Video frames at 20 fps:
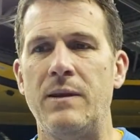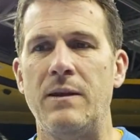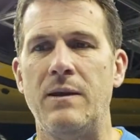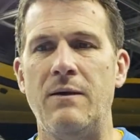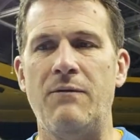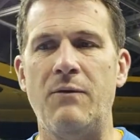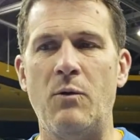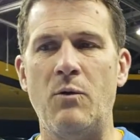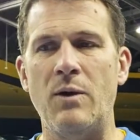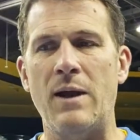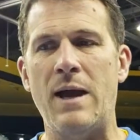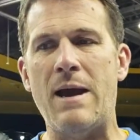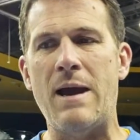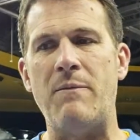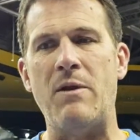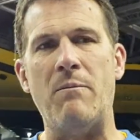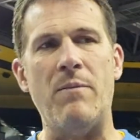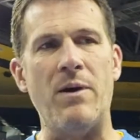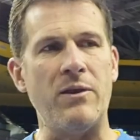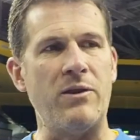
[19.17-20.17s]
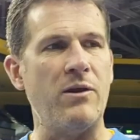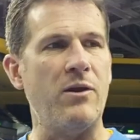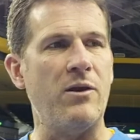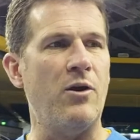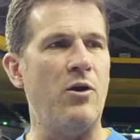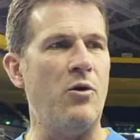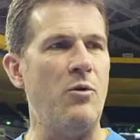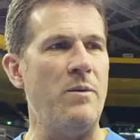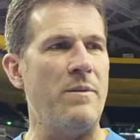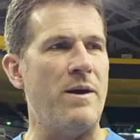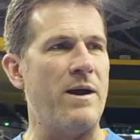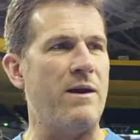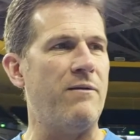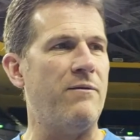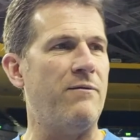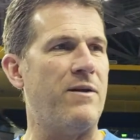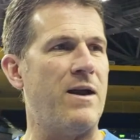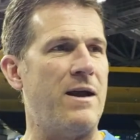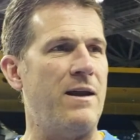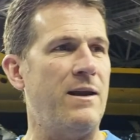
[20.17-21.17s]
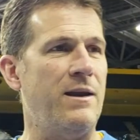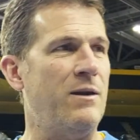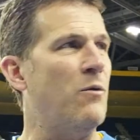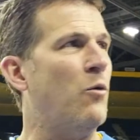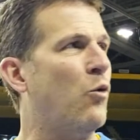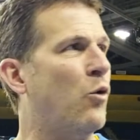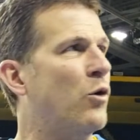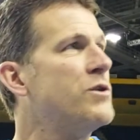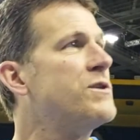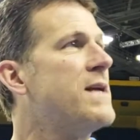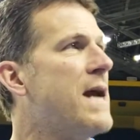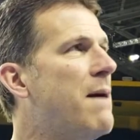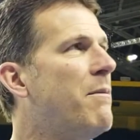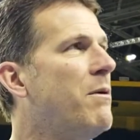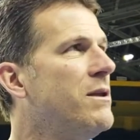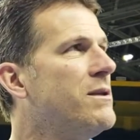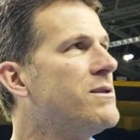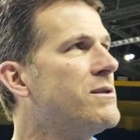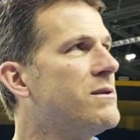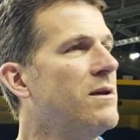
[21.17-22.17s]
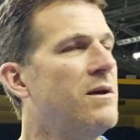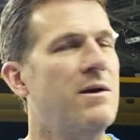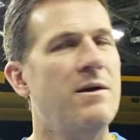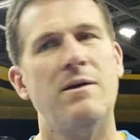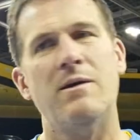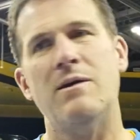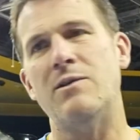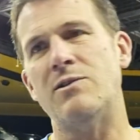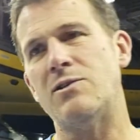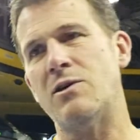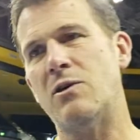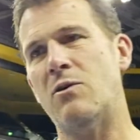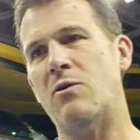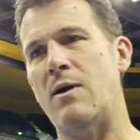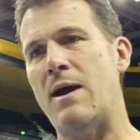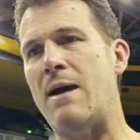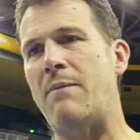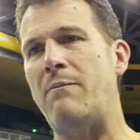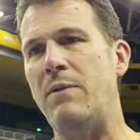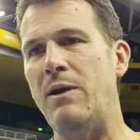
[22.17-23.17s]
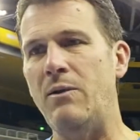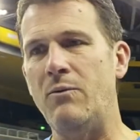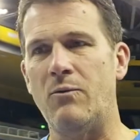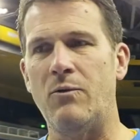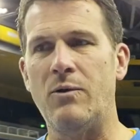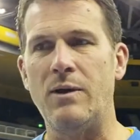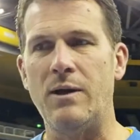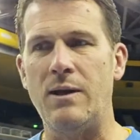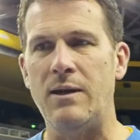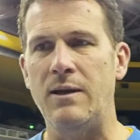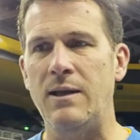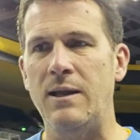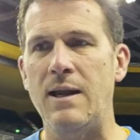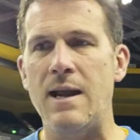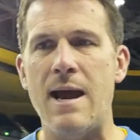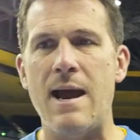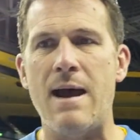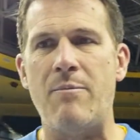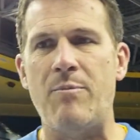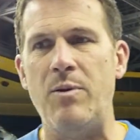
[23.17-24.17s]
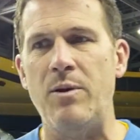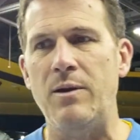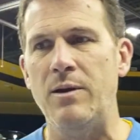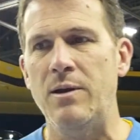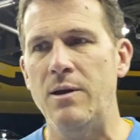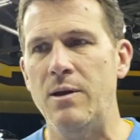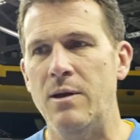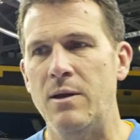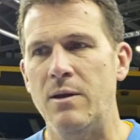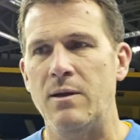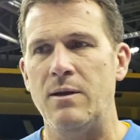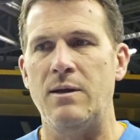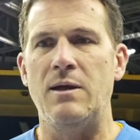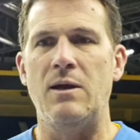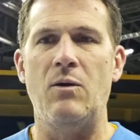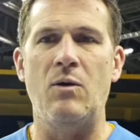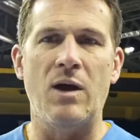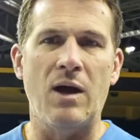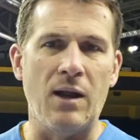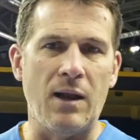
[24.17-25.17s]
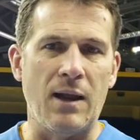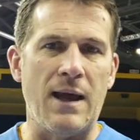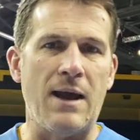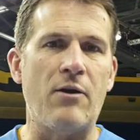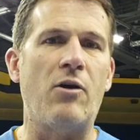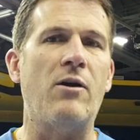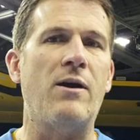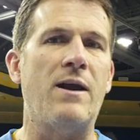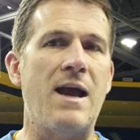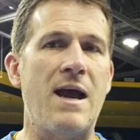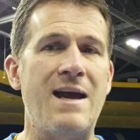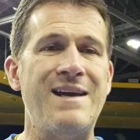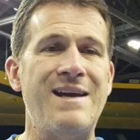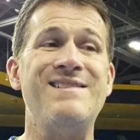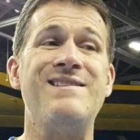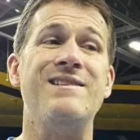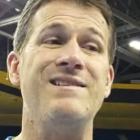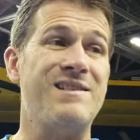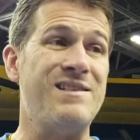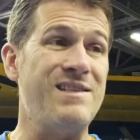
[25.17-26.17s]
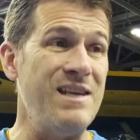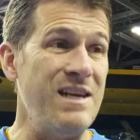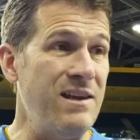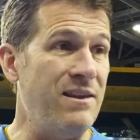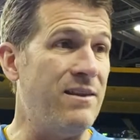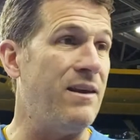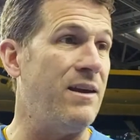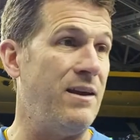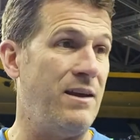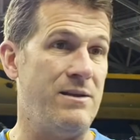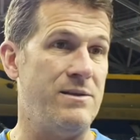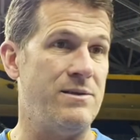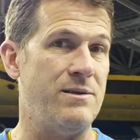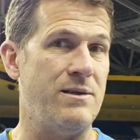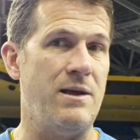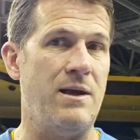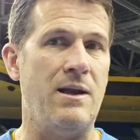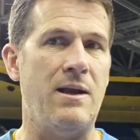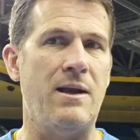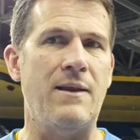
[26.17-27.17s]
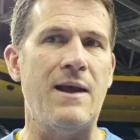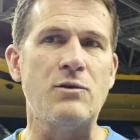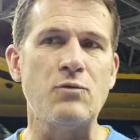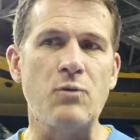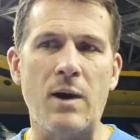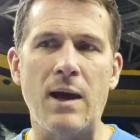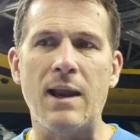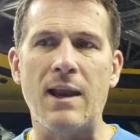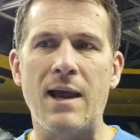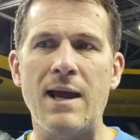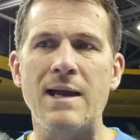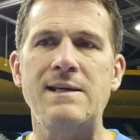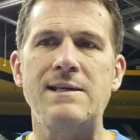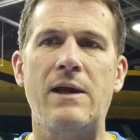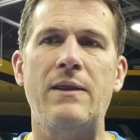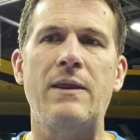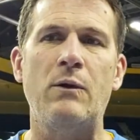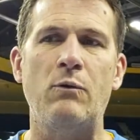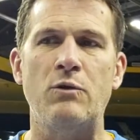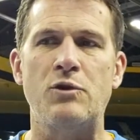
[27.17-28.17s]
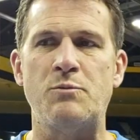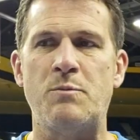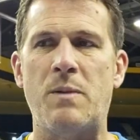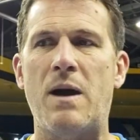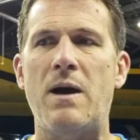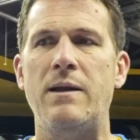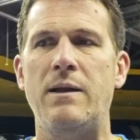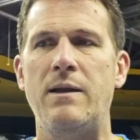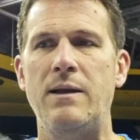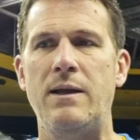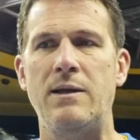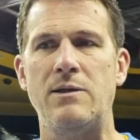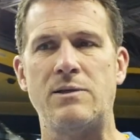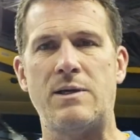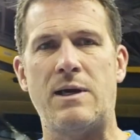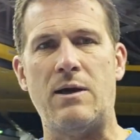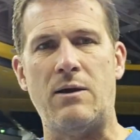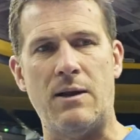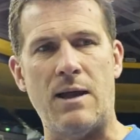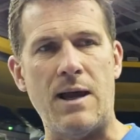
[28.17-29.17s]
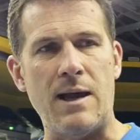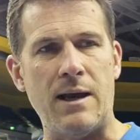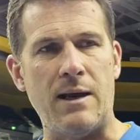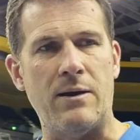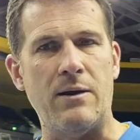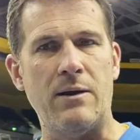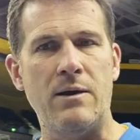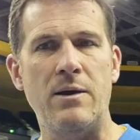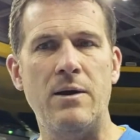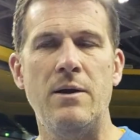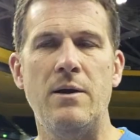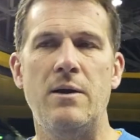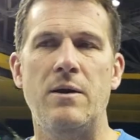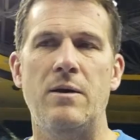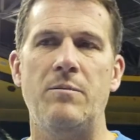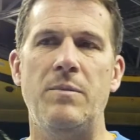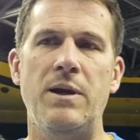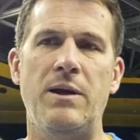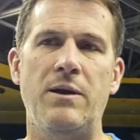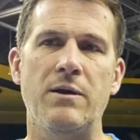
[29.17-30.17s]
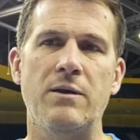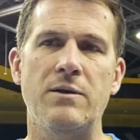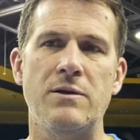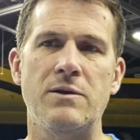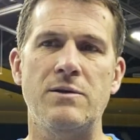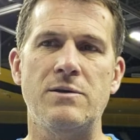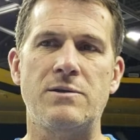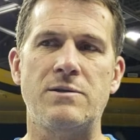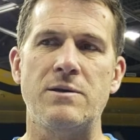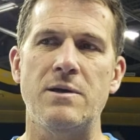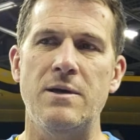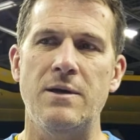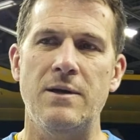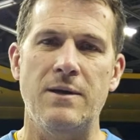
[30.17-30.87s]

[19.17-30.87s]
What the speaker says: If it would happen a month ago, we might have gotten into worse habits. And so, happening when it did happen allowed our guys to see things. And that's why I liked how they responded against Carolina, because